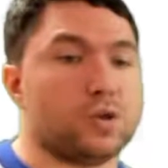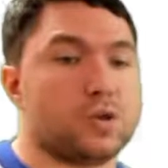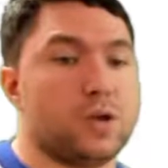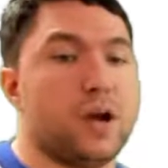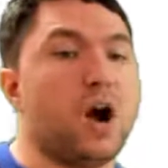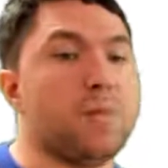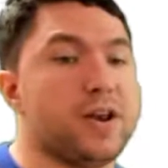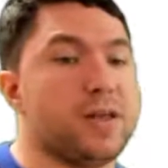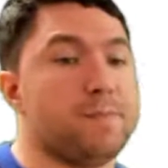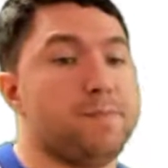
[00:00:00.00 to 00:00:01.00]
how
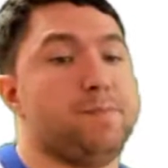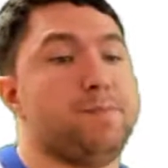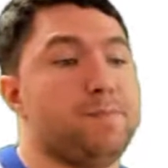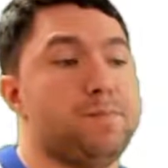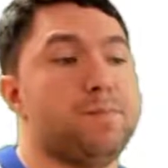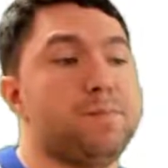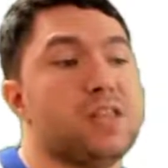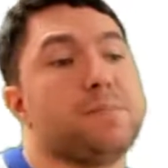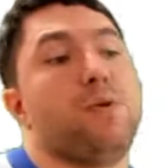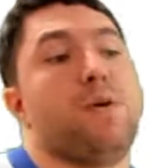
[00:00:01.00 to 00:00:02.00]
many bits
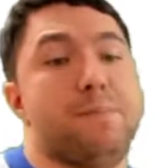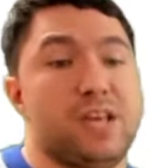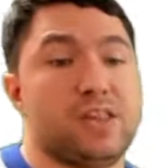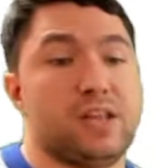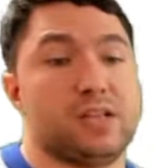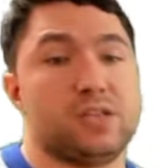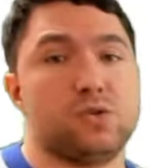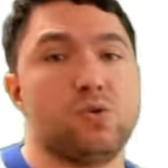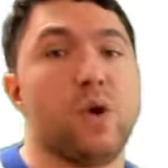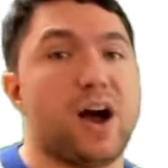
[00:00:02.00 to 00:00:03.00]
per pixels do
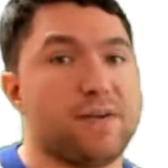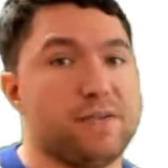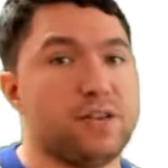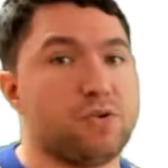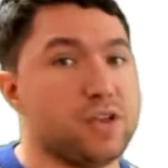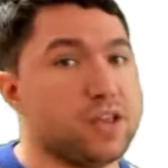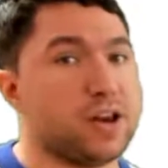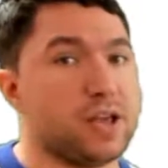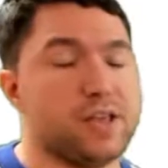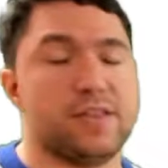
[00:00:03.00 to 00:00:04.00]
we have in
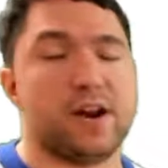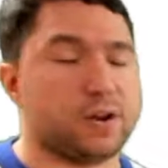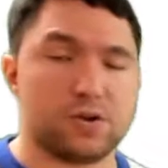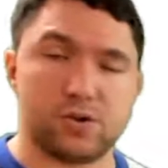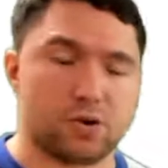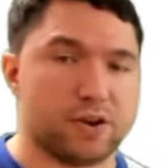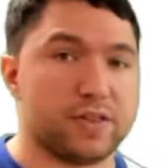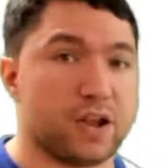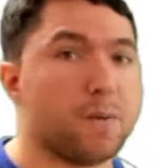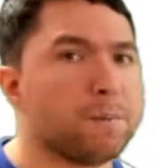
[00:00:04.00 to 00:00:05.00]
the
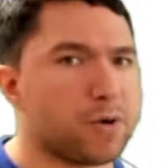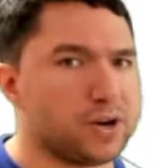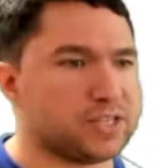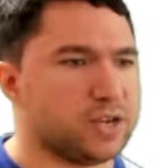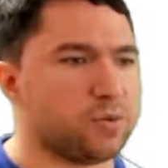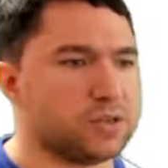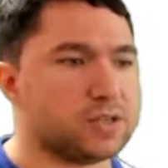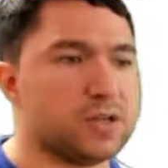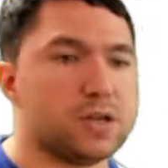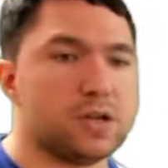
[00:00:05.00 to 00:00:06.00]
compressed sequence
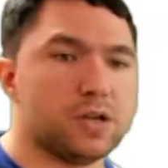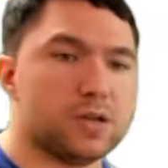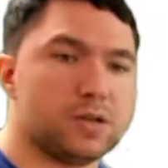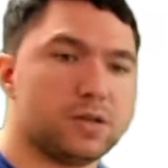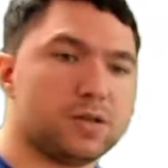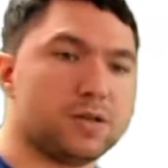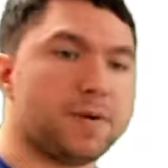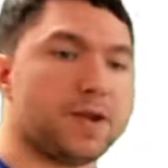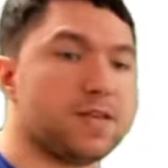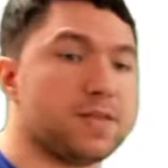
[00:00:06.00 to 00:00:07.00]

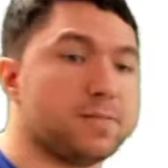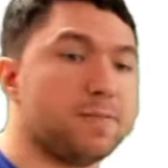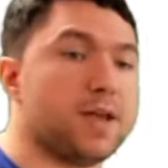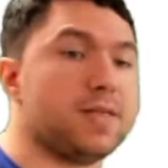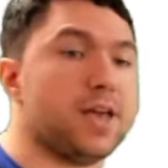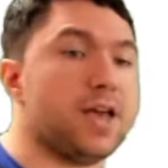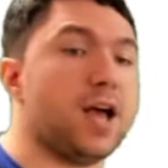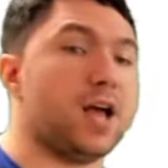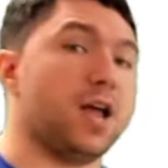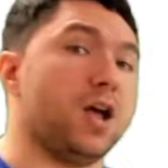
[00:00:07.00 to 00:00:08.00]
divided by the
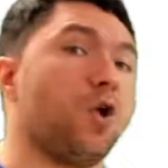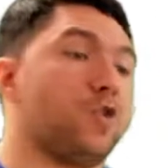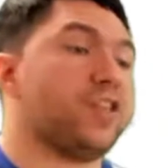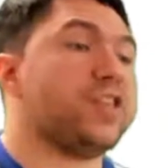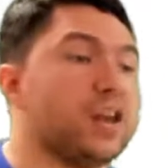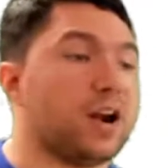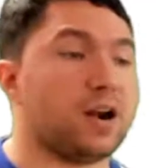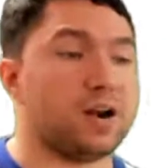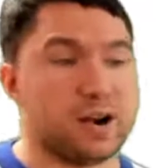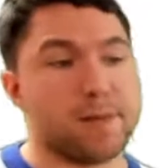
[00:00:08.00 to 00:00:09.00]
original
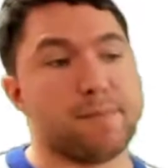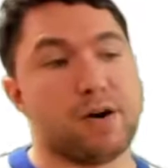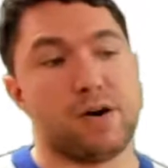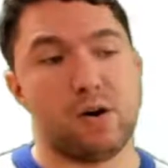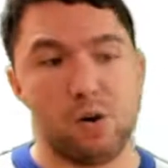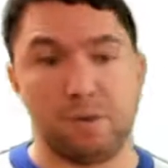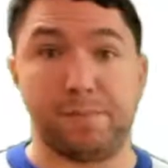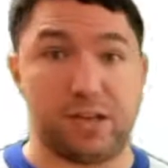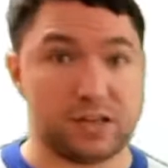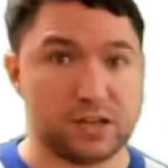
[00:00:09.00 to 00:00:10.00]
number of
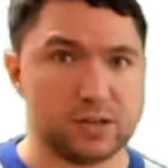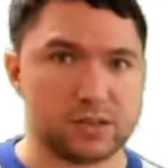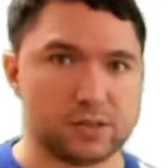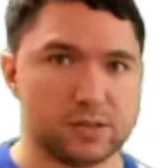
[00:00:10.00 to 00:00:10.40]
pixels.